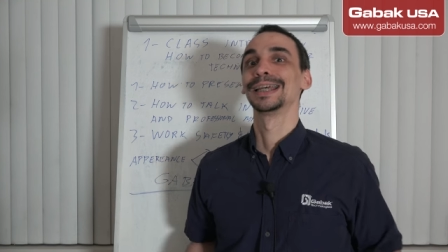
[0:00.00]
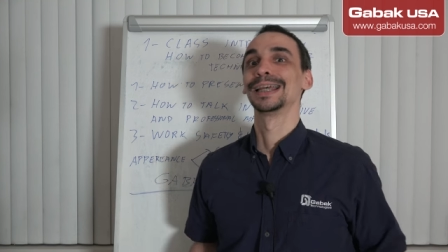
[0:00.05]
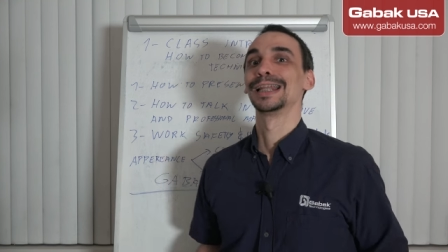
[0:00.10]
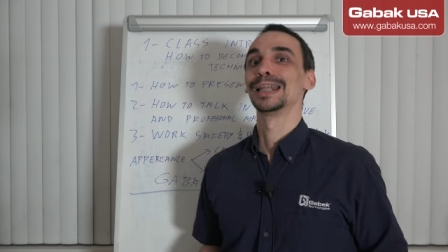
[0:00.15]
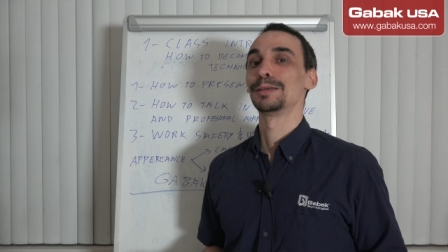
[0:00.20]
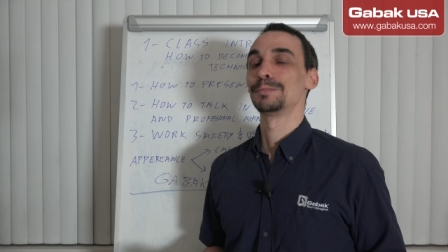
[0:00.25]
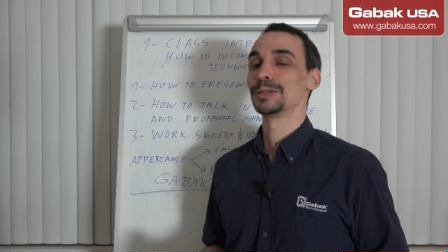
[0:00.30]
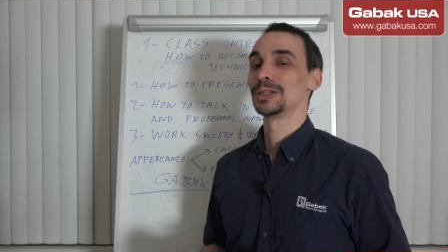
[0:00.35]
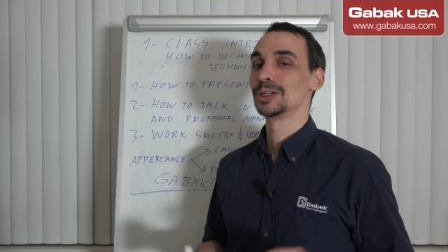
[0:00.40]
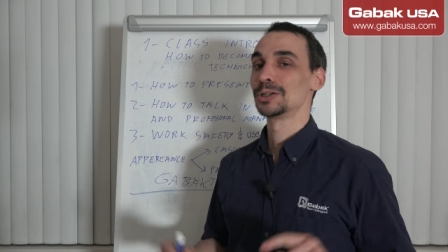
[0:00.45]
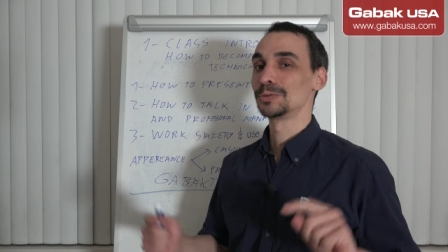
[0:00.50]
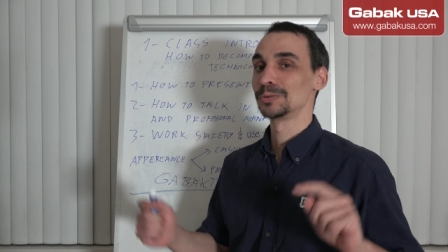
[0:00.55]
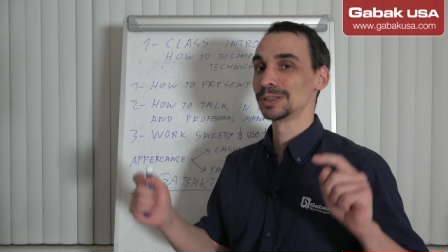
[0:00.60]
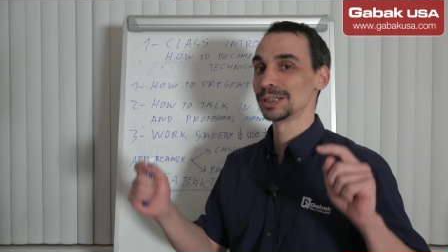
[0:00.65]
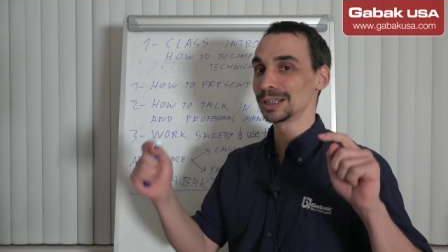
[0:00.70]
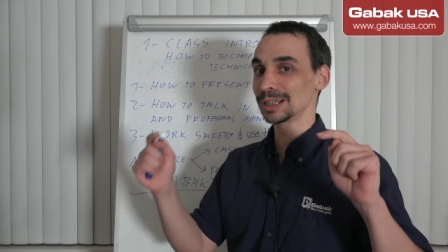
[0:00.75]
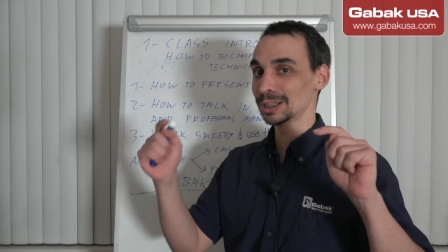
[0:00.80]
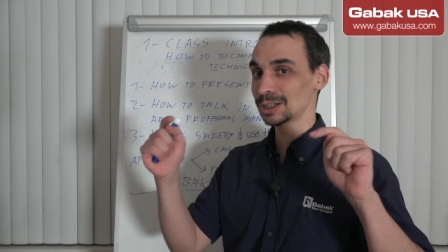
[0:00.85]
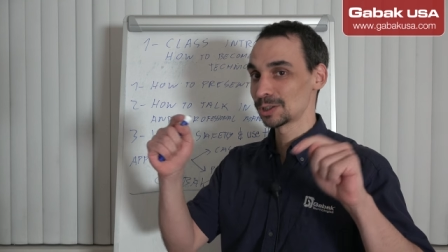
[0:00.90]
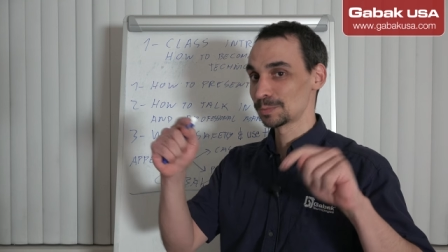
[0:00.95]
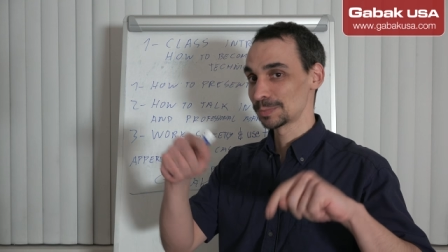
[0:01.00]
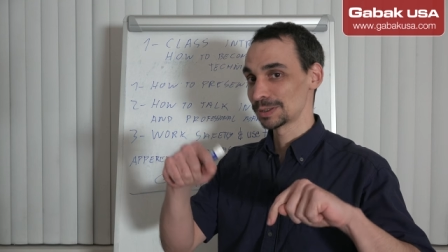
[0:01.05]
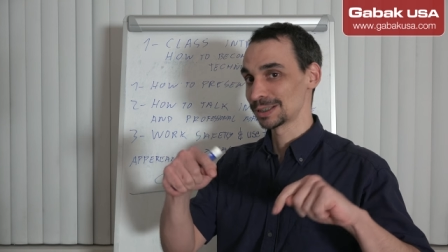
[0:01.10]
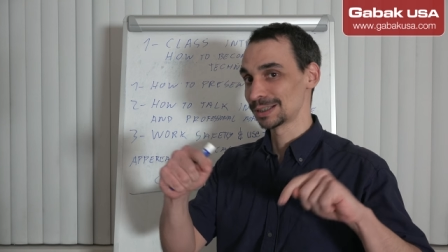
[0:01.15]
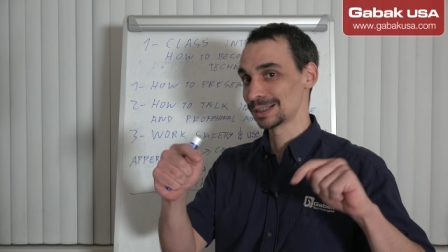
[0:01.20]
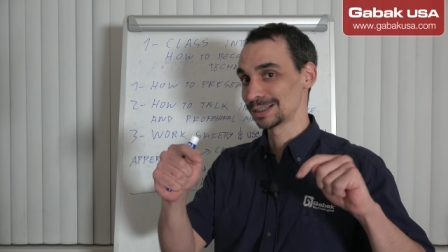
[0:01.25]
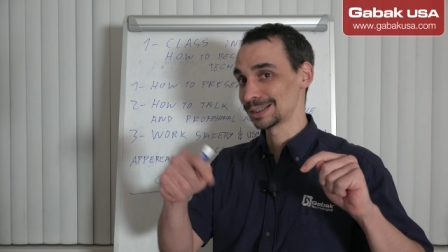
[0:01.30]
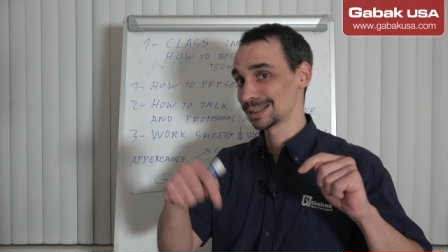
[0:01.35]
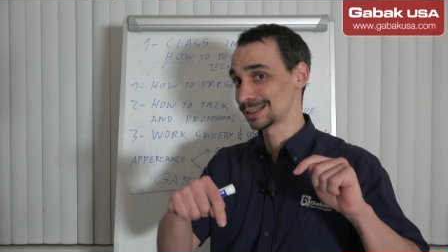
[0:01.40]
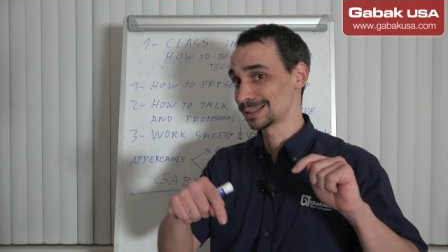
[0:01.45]
let me know in the
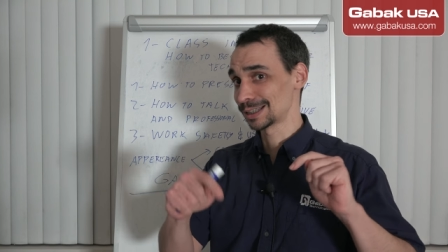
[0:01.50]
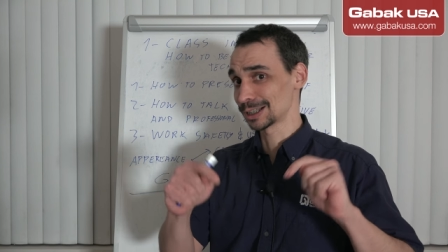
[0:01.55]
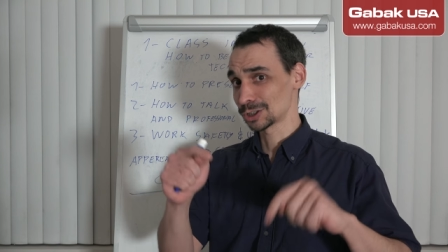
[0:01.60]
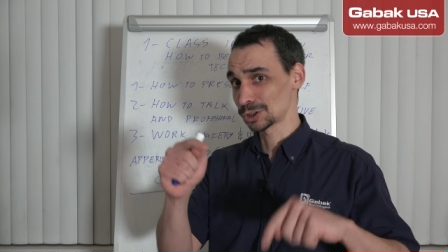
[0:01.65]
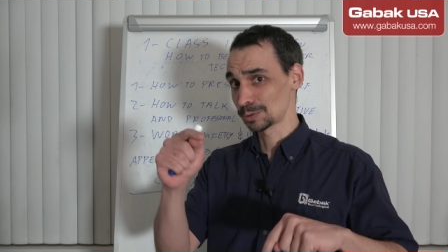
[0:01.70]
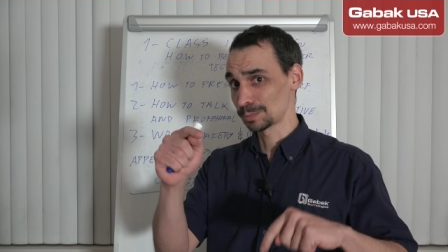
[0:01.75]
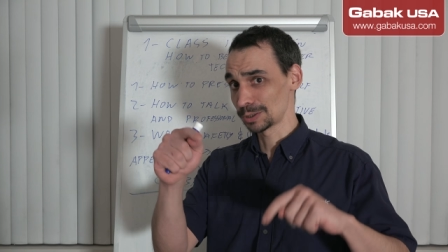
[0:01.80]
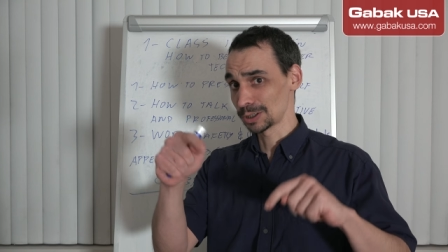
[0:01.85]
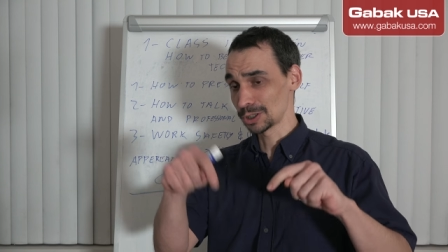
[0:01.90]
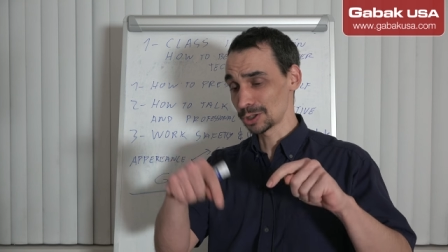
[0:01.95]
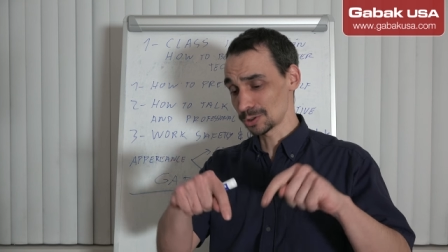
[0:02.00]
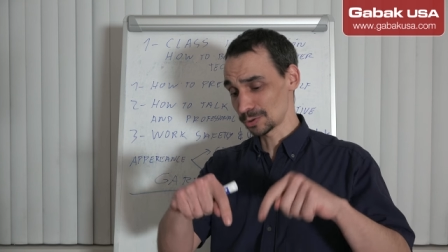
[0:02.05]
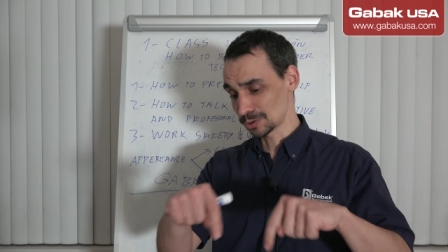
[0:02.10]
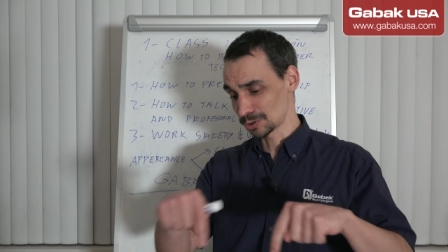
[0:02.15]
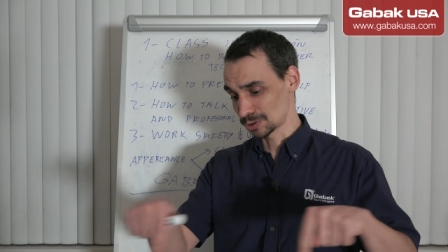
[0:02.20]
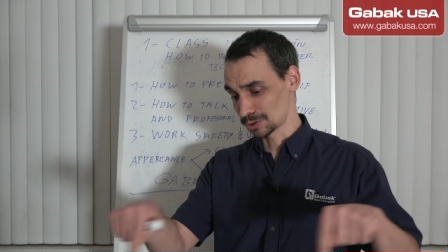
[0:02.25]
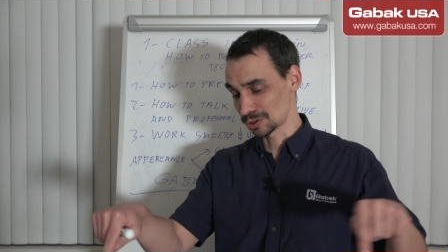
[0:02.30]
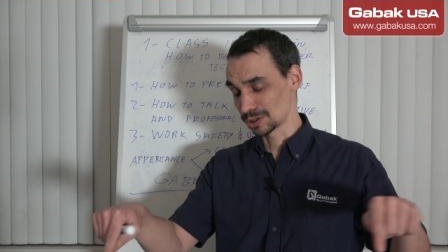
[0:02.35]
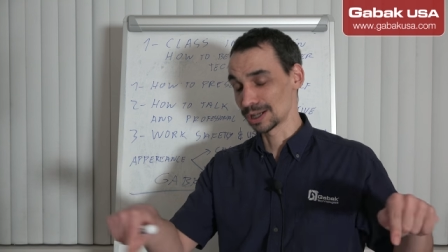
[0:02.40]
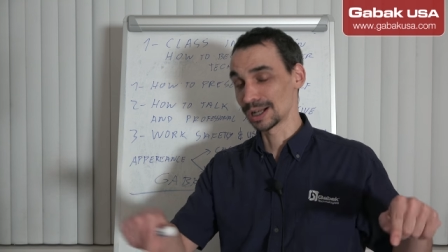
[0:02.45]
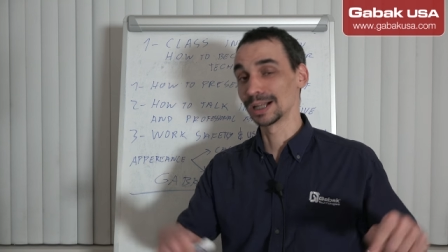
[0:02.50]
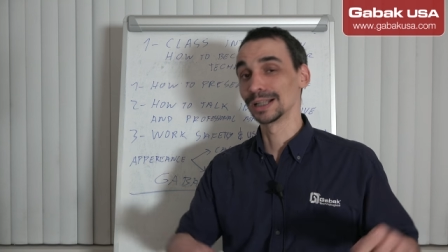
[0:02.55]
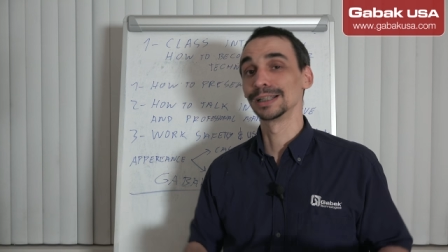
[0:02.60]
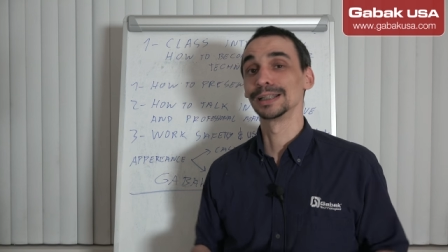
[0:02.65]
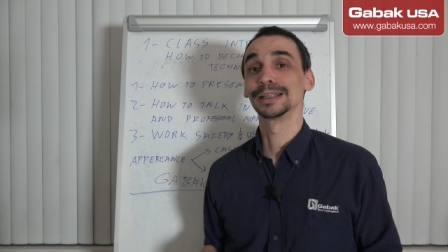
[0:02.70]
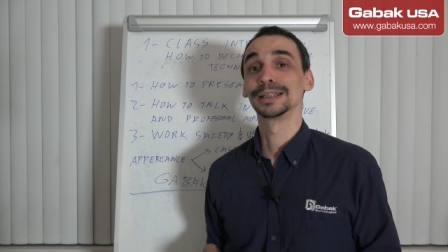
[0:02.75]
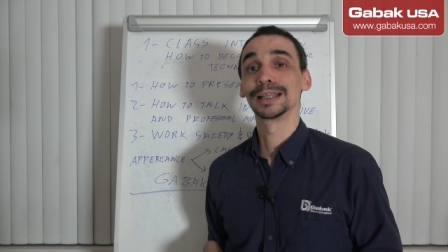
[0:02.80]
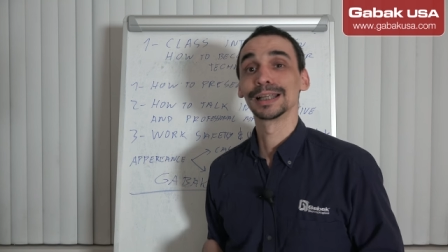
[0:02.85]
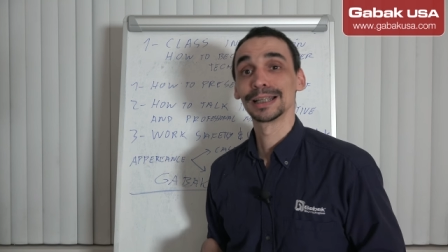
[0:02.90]
comment in the section below, or I'll,